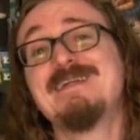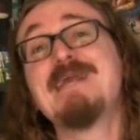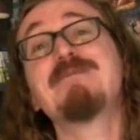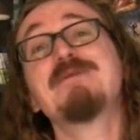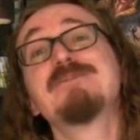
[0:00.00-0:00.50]

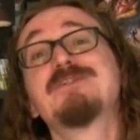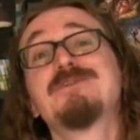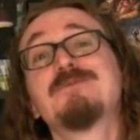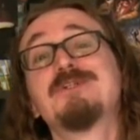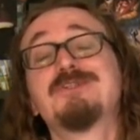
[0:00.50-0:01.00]
namely
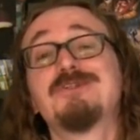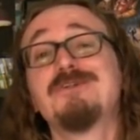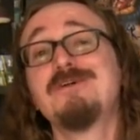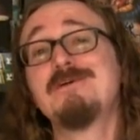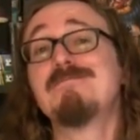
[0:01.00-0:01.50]
Mister
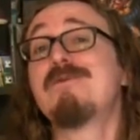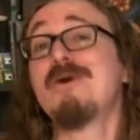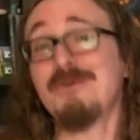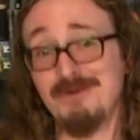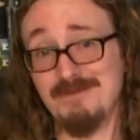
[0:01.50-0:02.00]
Richard
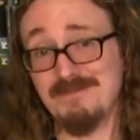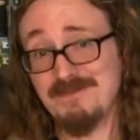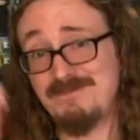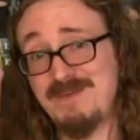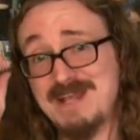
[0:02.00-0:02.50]
Bartle.
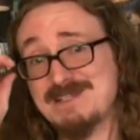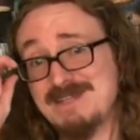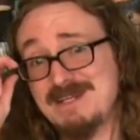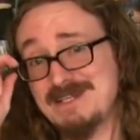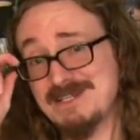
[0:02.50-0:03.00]

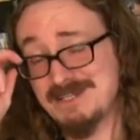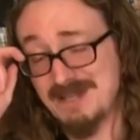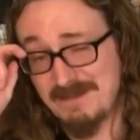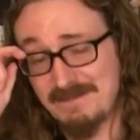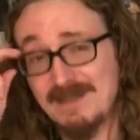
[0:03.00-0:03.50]
Fascinating
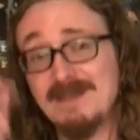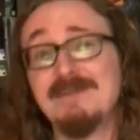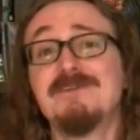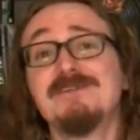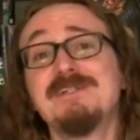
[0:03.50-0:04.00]
stuff. I
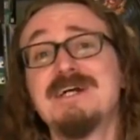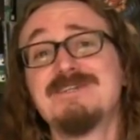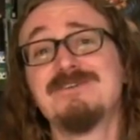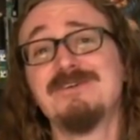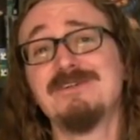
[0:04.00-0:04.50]
know you
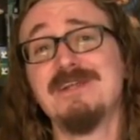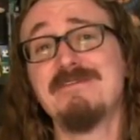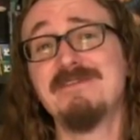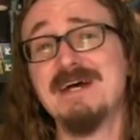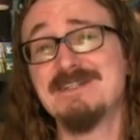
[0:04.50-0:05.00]
guys are going to
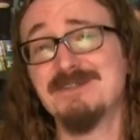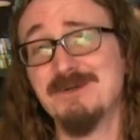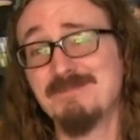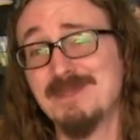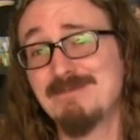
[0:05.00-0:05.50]
love that,
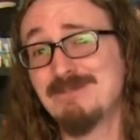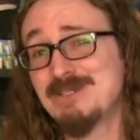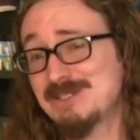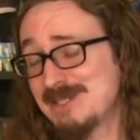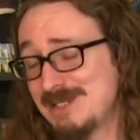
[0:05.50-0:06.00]
so
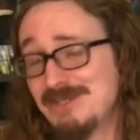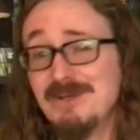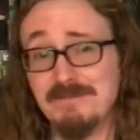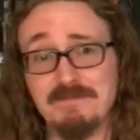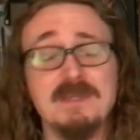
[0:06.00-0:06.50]
please stay
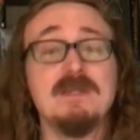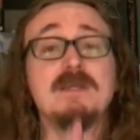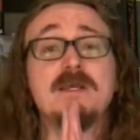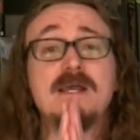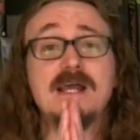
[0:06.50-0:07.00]
tuned.
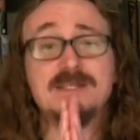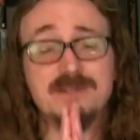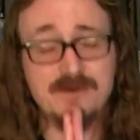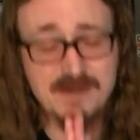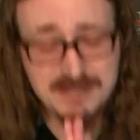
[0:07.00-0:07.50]
As
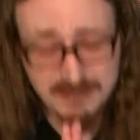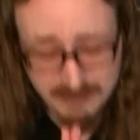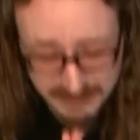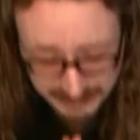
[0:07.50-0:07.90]
always, I want to